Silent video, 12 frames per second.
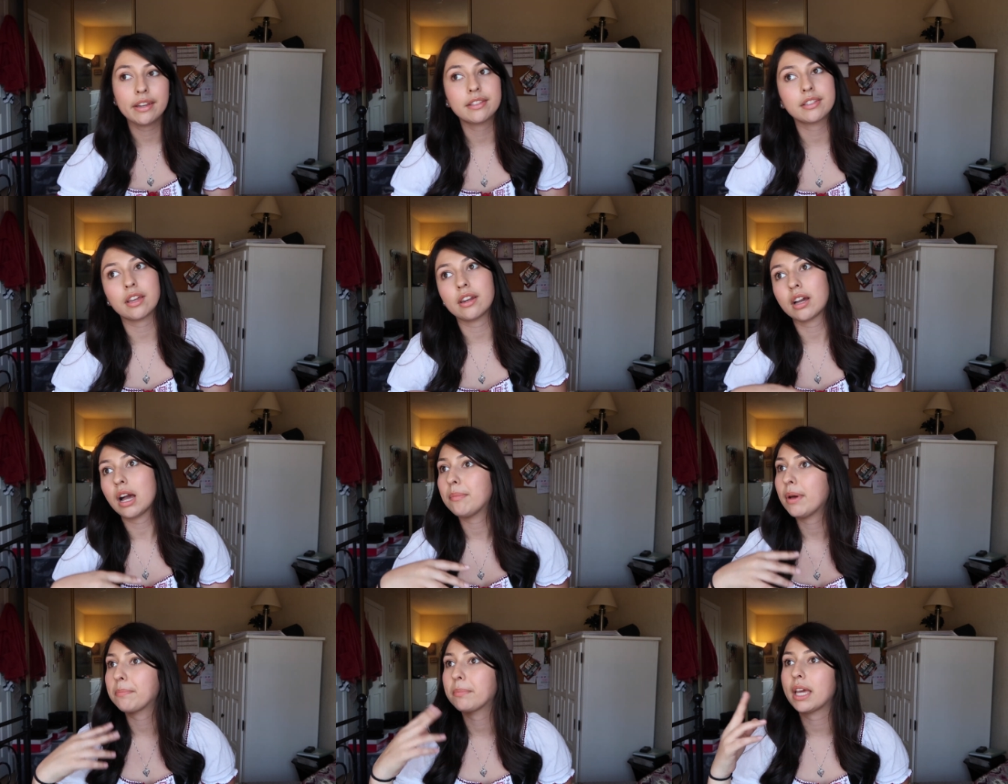It's gonna
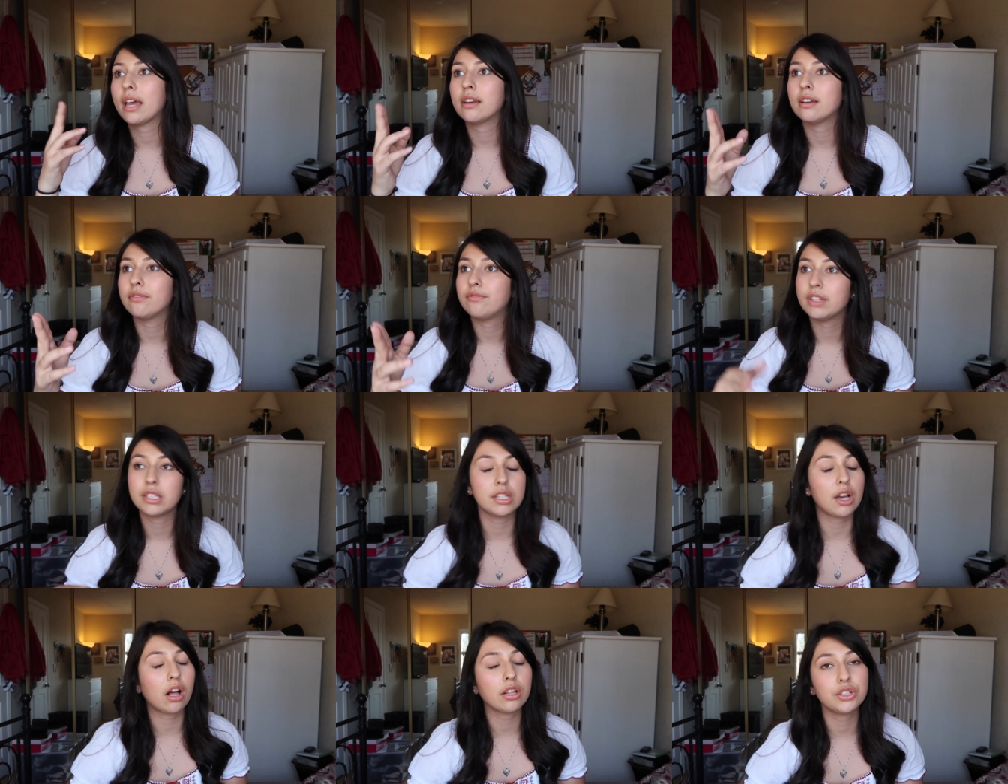come up again in
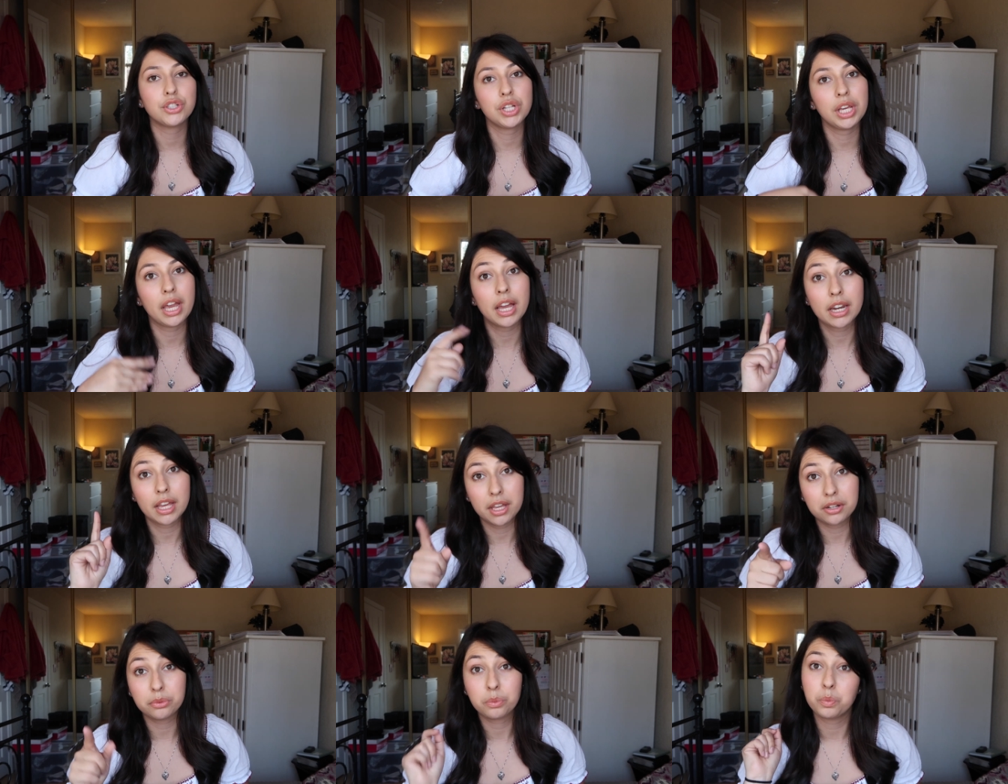physiology and
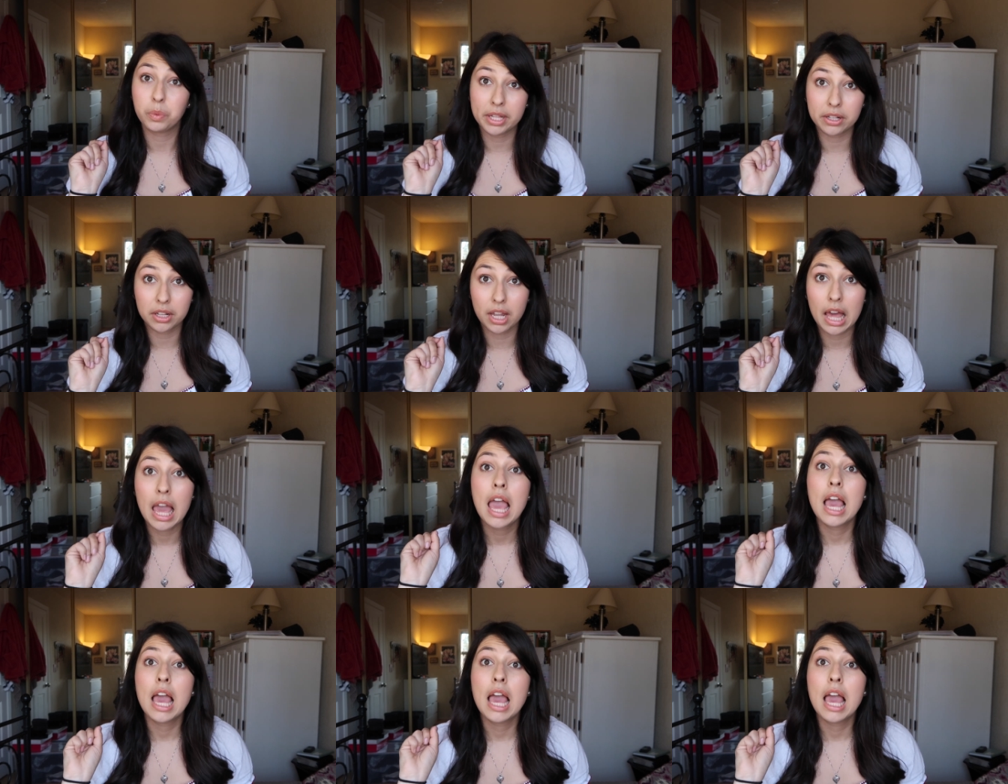it will